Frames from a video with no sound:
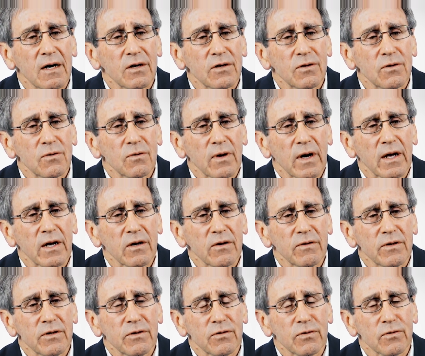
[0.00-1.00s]
you enter
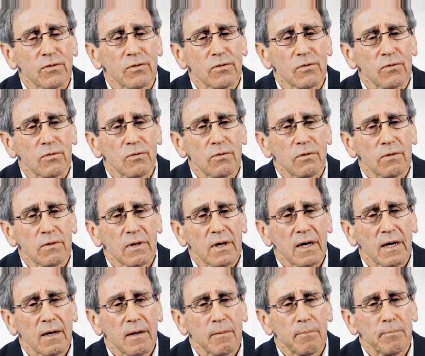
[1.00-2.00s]
into
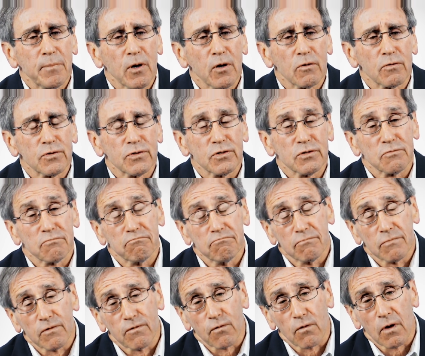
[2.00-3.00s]
post,
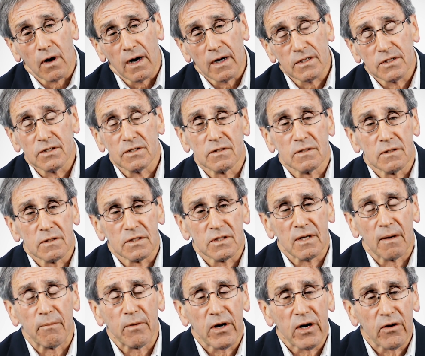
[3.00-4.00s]
for us,
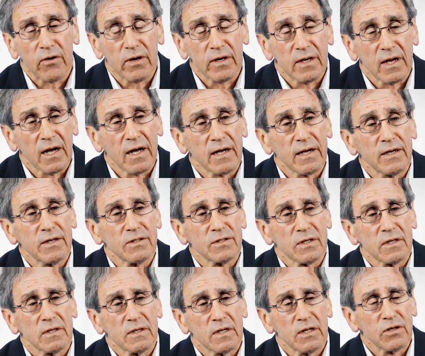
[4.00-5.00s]
seminary days
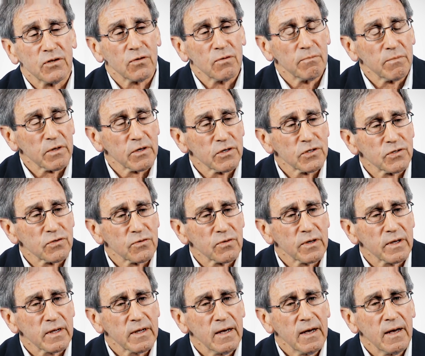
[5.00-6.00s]
and into
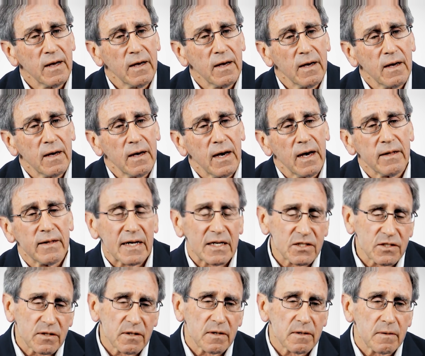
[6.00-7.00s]
ministry. And
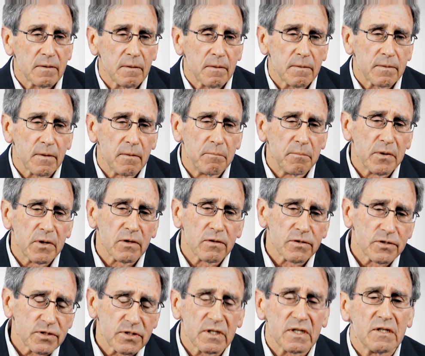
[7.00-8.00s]
that's the
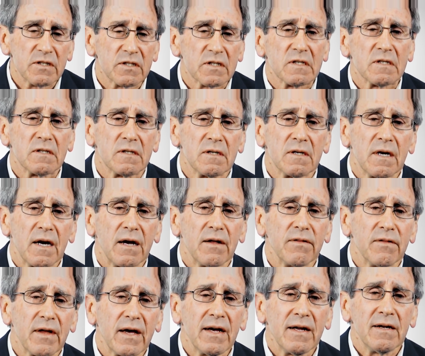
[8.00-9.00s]
middle season.
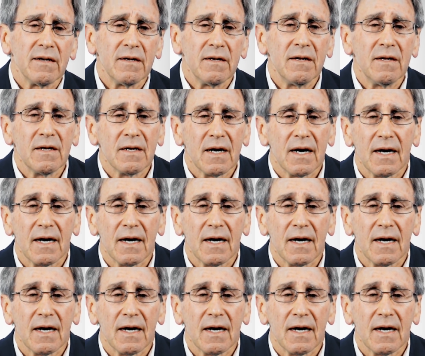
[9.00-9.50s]
And then